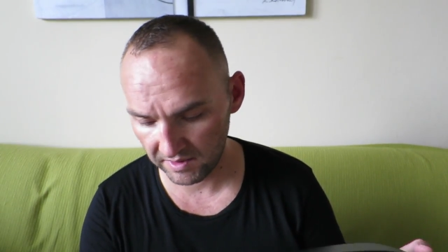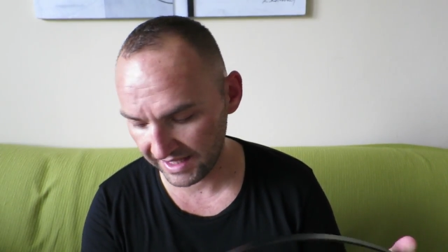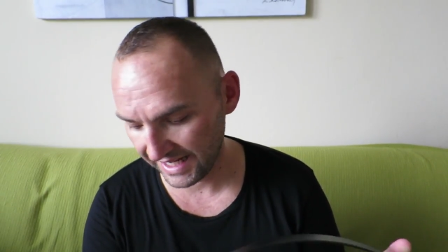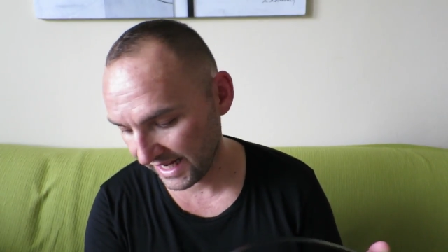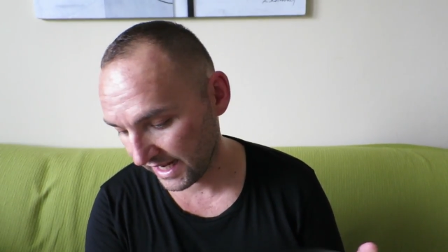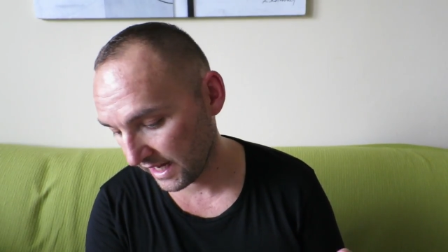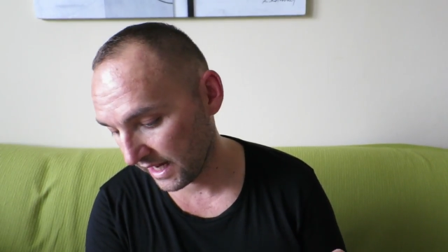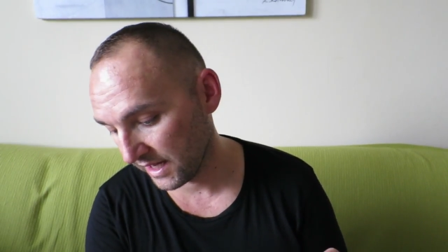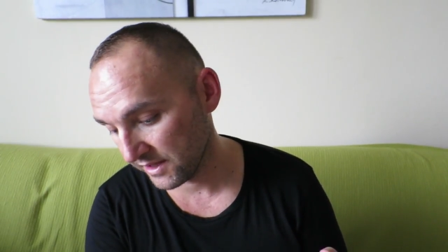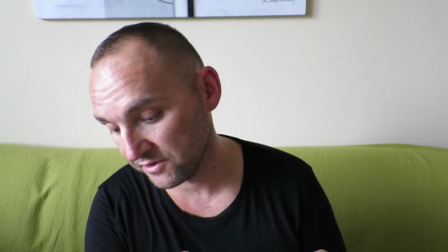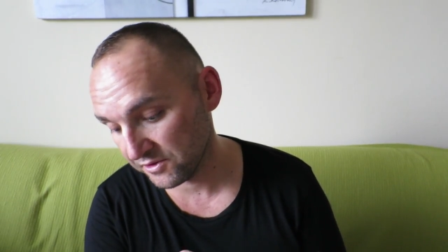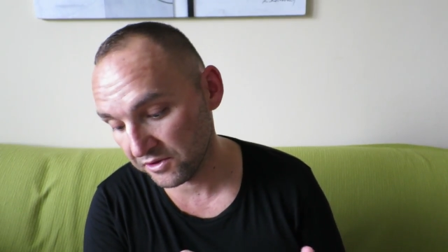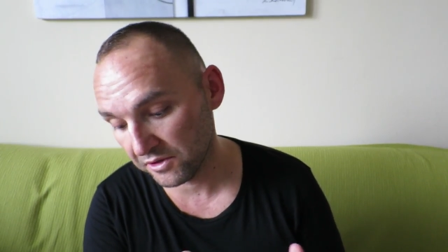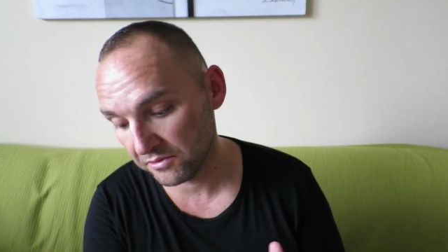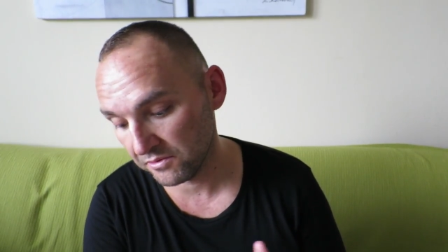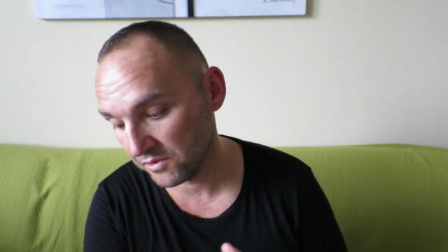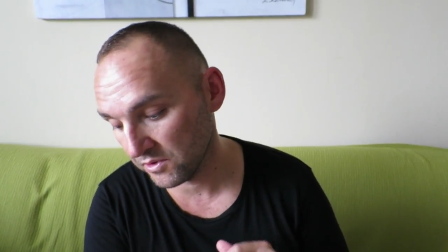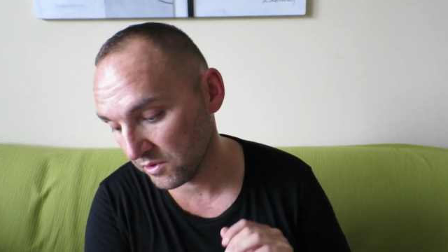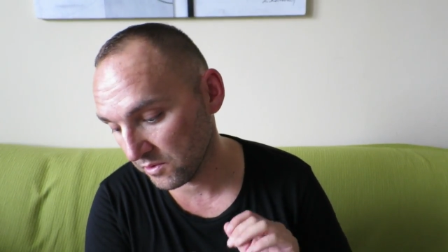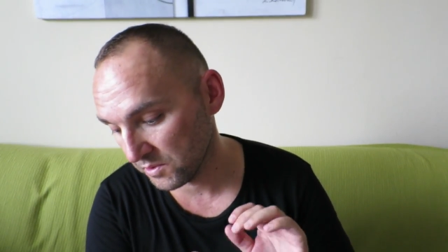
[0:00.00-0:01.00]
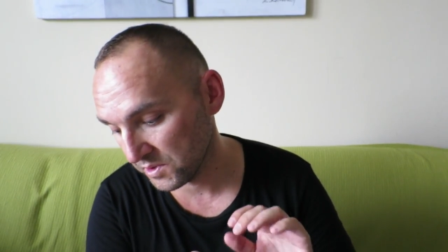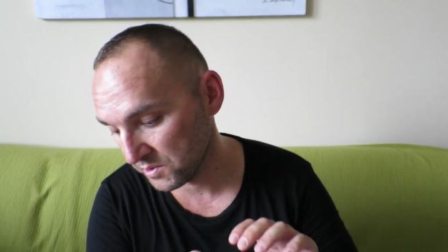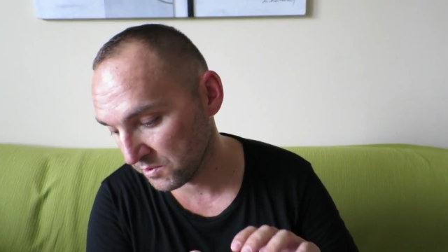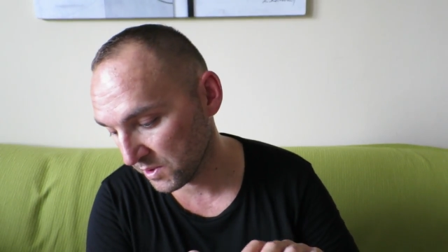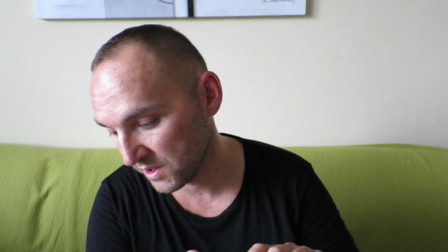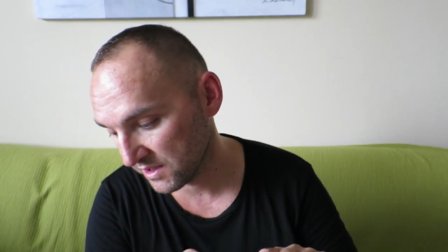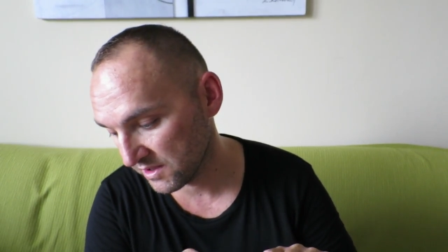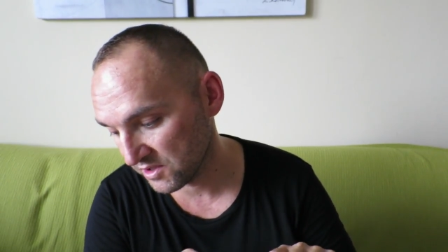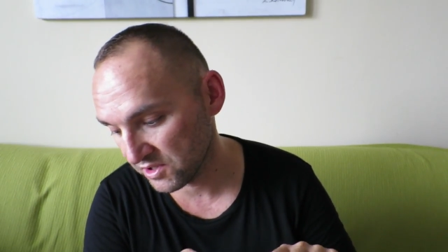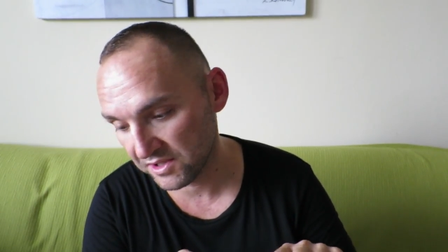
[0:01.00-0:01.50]
and I, I don't know with
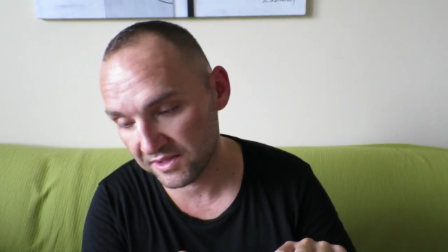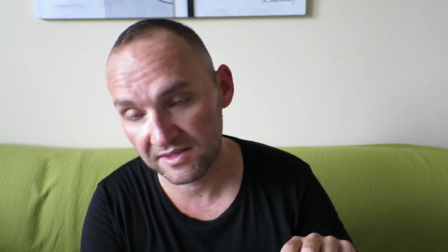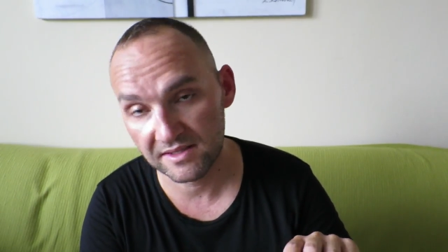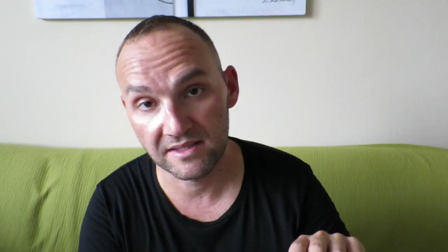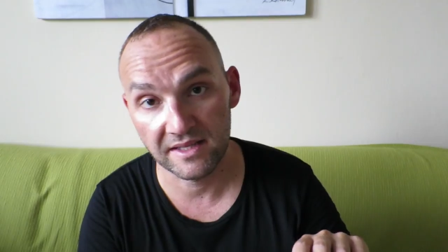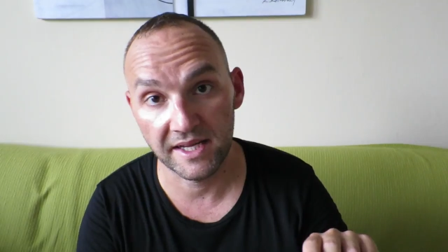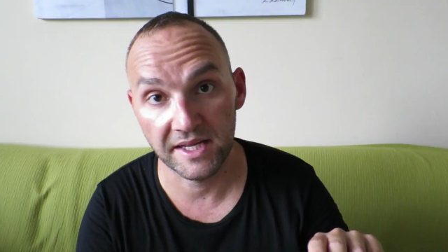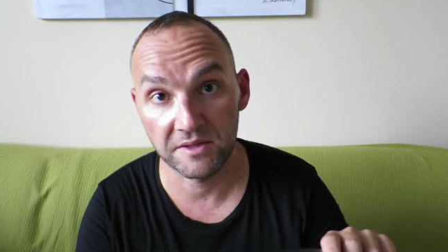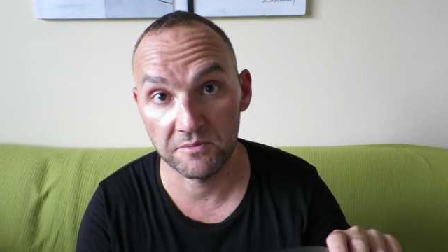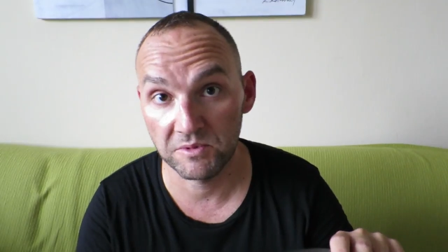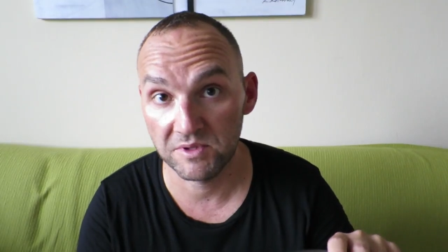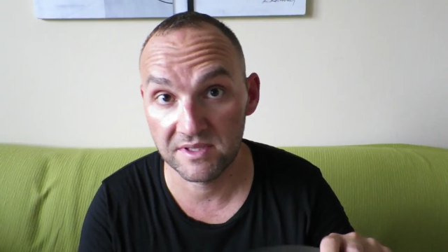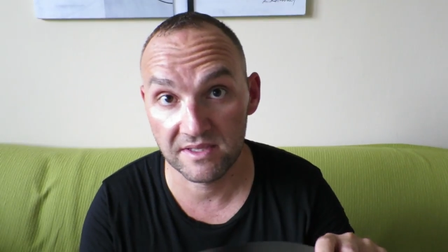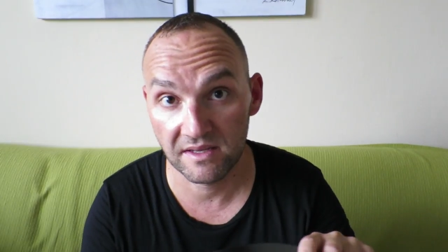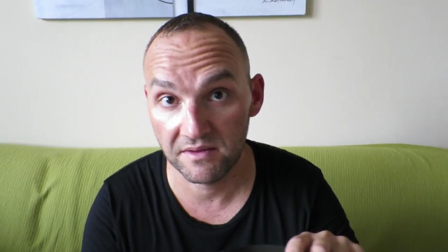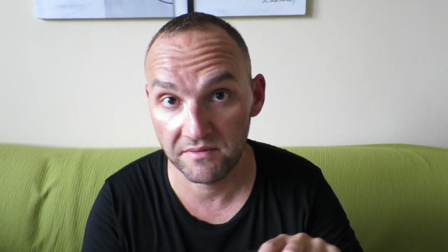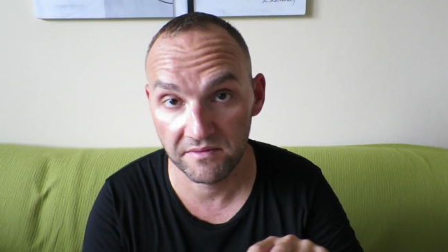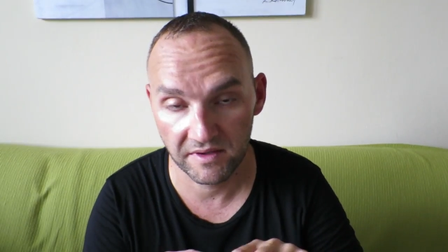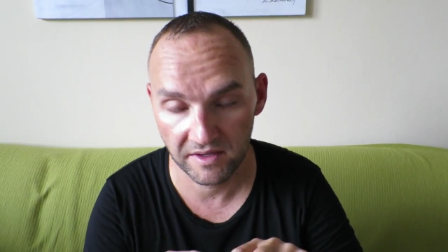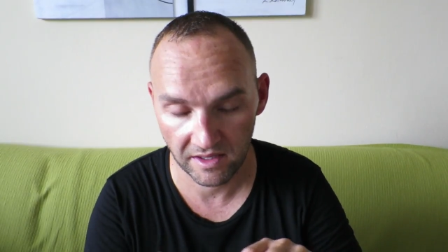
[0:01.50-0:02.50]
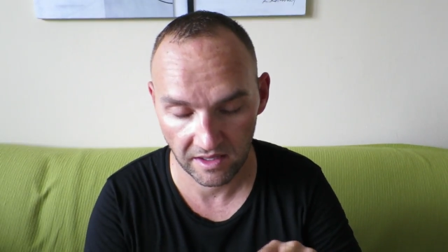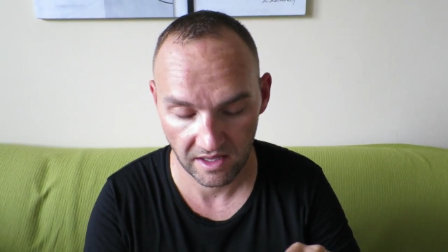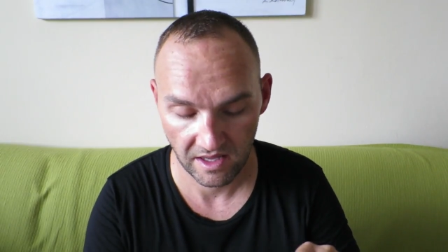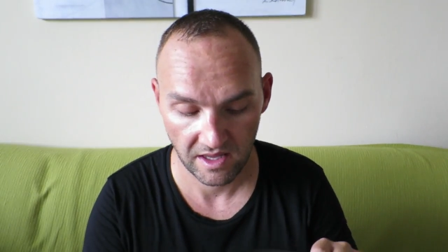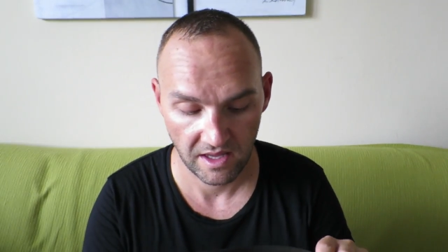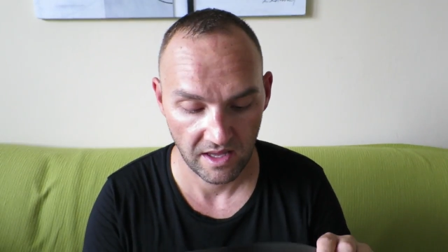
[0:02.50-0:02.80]
what, it just stained with something.